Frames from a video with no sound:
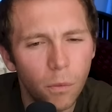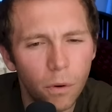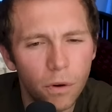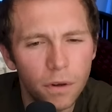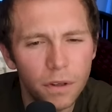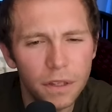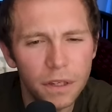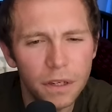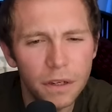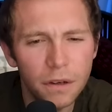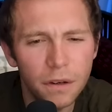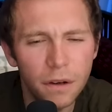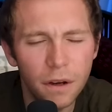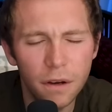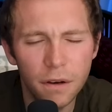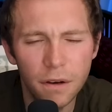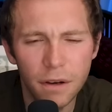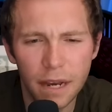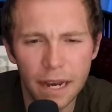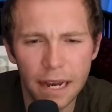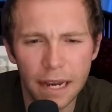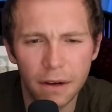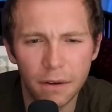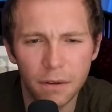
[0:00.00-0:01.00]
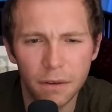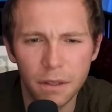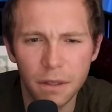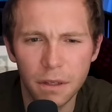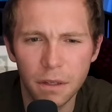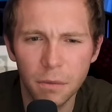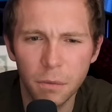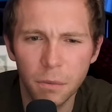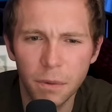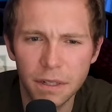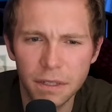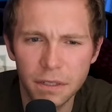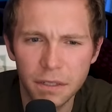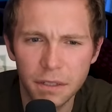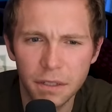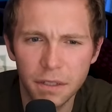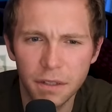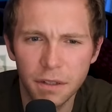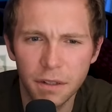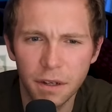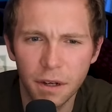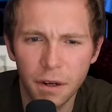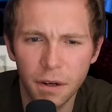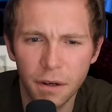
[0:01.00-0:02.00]
What do you know now that you wish
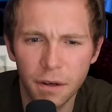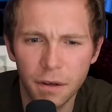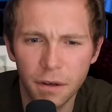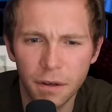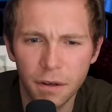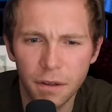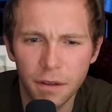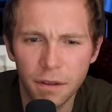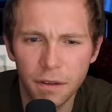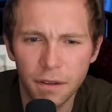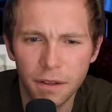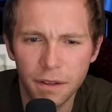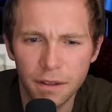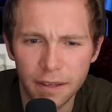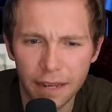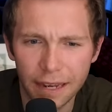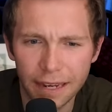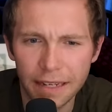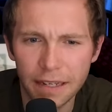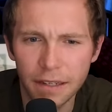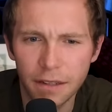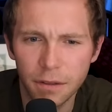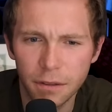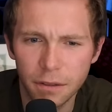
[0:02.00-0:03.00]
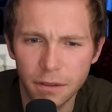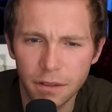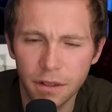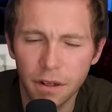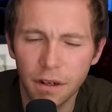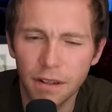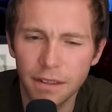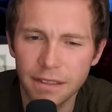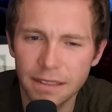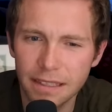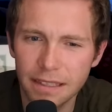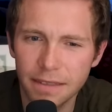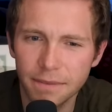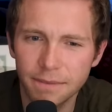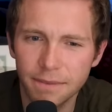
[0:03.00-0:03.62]
you'd known the day you started